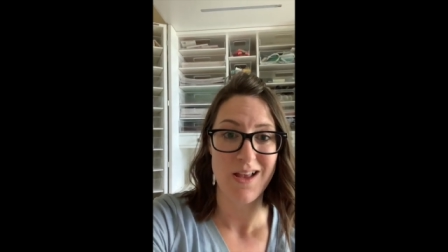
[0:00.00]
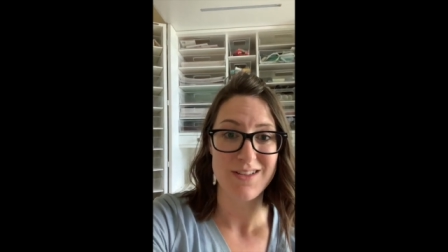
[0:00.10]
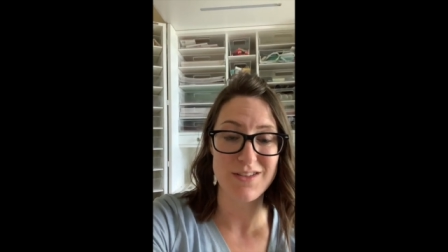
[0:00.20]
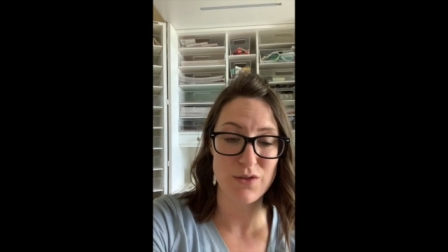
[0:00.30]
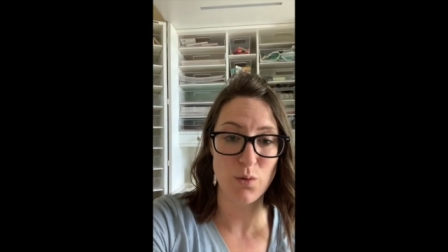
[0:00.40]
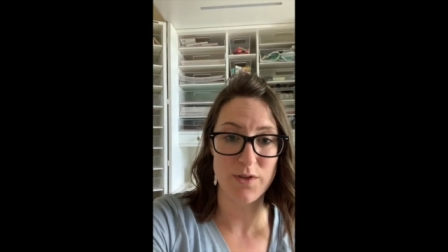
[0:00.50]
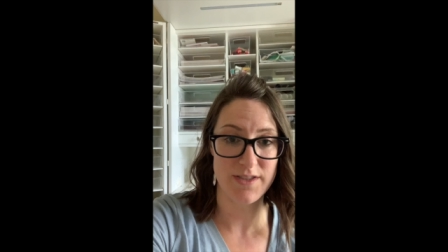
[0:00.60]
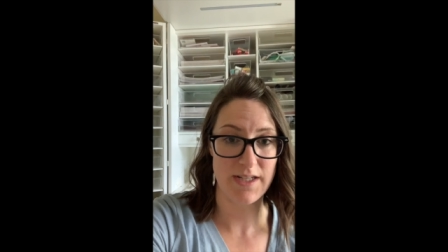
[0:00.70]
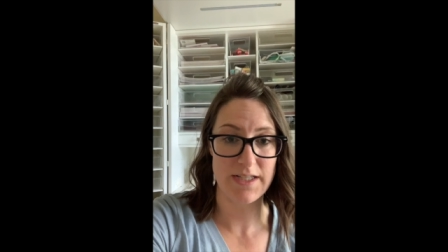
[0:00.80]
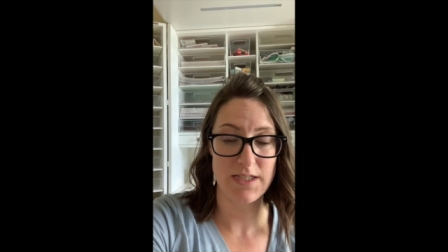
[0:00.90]
Still
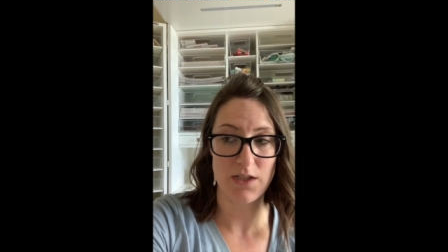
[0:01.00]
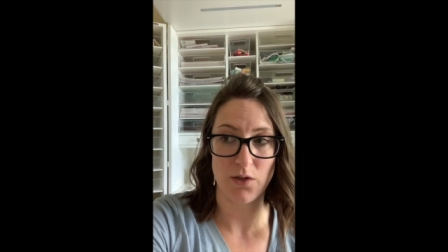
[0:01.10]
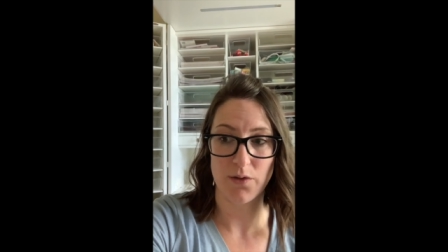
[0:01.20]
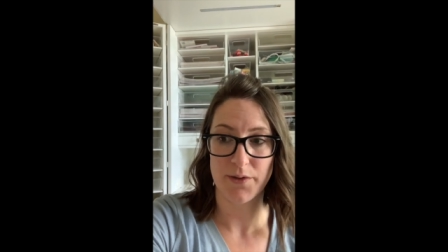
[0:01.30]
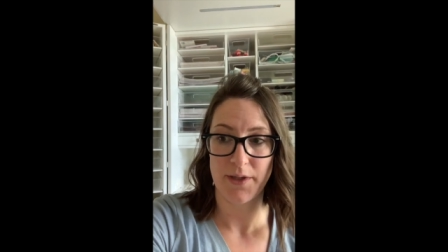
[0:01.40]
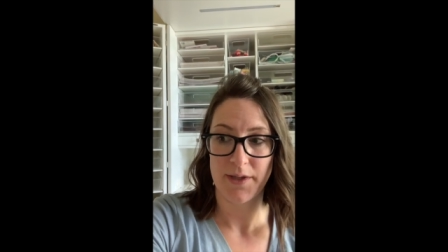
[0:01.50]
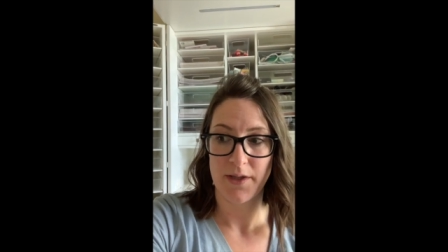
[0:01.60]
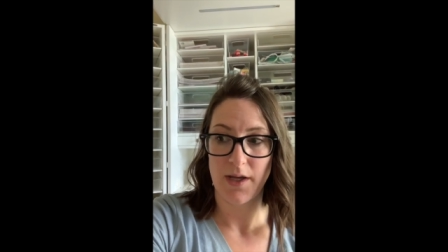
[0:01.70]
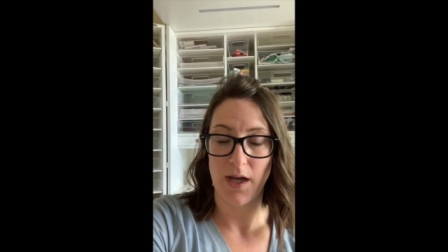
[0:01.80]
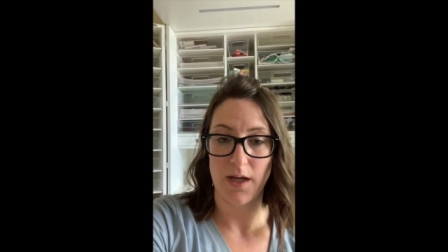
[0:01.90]
wasn't ideal.
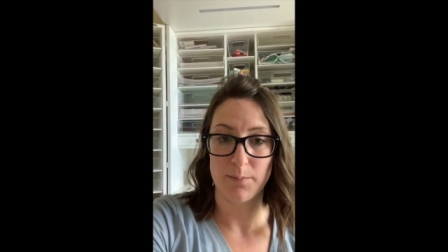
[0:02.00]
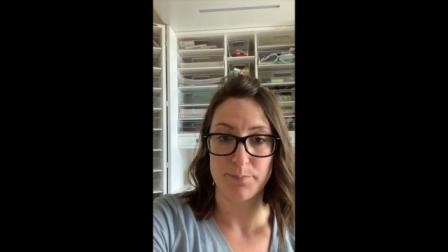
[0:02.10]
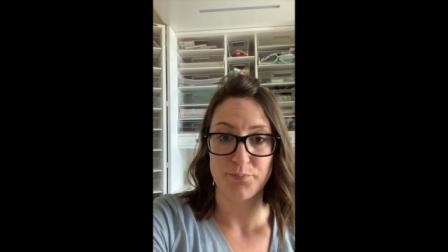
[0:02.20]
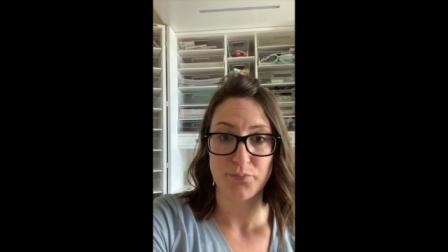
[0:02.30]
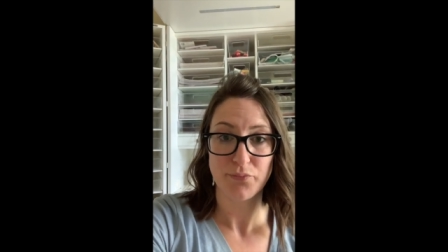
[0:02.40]
Um,